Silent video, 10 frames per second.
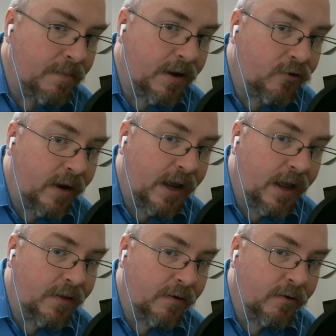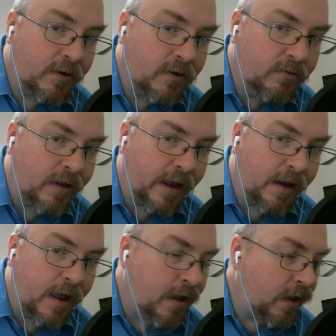been drinking their own Kool
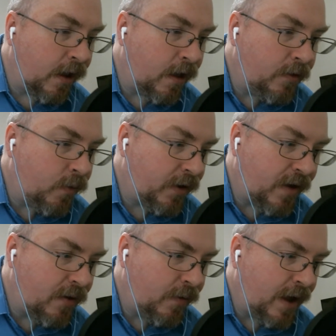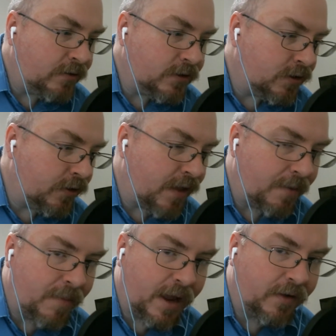Aid. Otherwise, how else could they
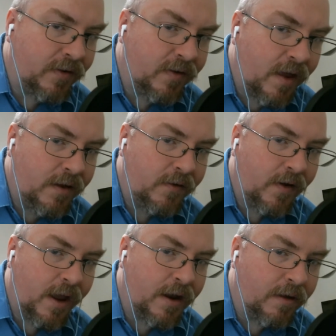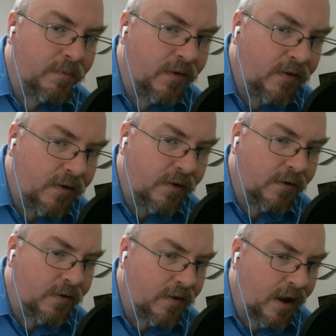make such an
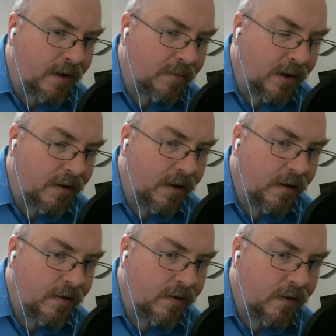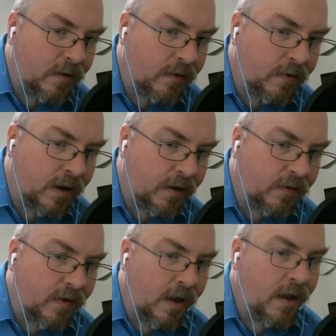absurd statement that
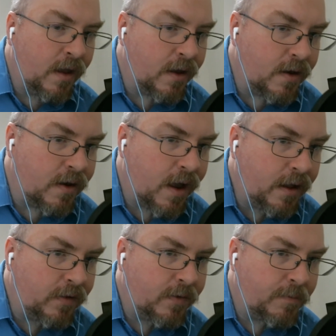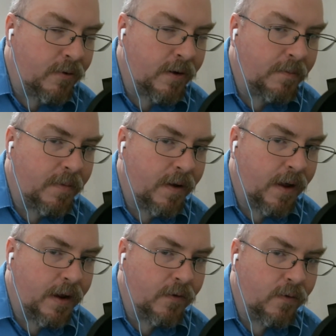is not supported
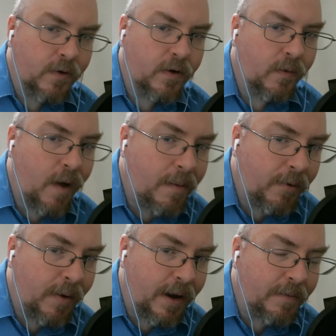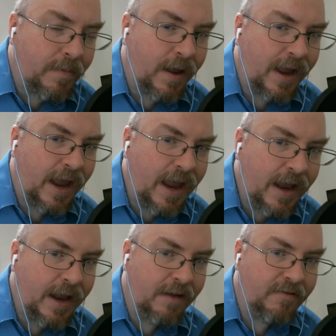by nor corroborated by
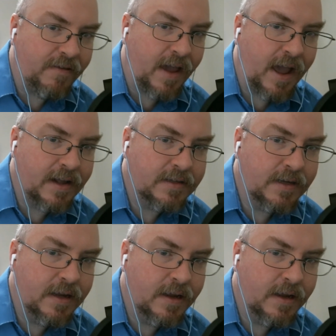any facts?